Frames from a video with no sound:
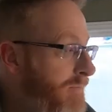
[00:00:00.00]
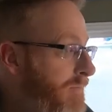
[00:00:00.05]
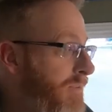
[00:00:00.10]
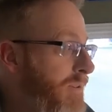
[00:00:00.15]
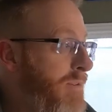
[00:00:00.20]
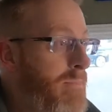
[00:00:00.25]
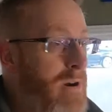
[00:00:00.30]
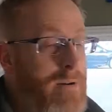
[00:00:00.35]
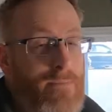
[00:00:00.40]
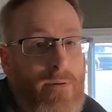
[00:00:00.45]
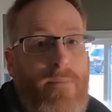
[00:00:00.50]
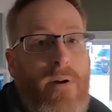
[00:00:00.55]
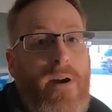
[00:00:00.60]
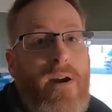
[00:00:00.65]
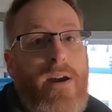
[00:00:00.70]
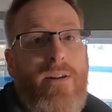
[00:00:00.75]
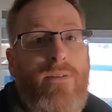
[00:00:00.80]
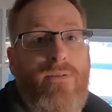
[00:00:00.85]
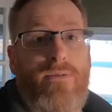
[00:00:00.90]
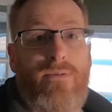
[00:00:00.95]
you might be
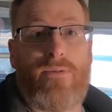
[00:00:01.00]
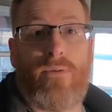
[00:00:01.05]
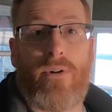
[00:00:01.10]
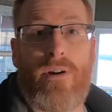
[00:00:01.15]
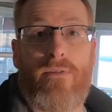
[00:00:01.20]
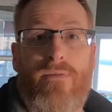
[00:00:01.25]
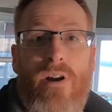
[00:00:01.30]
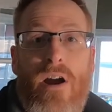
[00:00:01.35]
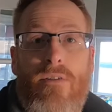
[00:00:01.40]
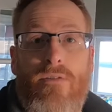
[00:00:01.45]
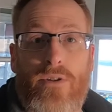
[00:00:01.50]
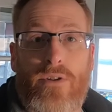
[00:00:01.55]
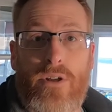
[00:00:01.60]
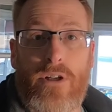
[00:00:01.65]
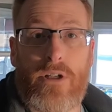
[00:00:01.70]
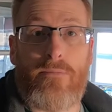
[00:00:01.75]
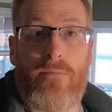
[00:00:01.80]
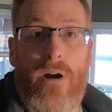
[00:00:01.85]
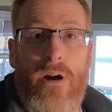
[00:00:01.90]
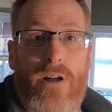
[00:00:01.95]
paying twenty-five or
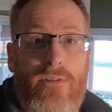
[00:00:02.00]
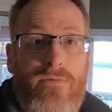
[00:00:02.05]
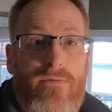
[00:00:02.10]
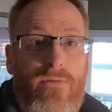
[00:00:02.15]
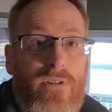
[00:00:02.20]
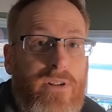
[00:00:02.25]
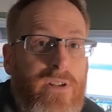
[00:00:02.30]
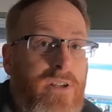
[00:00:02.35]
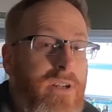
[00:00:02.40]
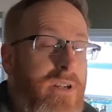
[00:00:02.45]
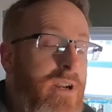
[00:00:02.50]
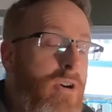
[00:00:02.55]
six bucks for a tee.